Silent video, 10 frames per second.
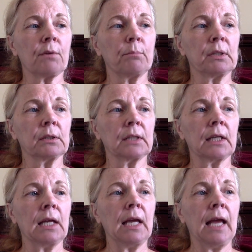a building
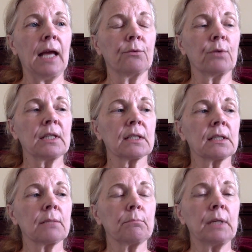and risked
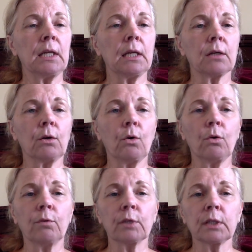a peek
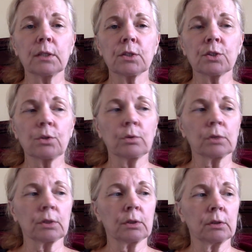over his shoulder.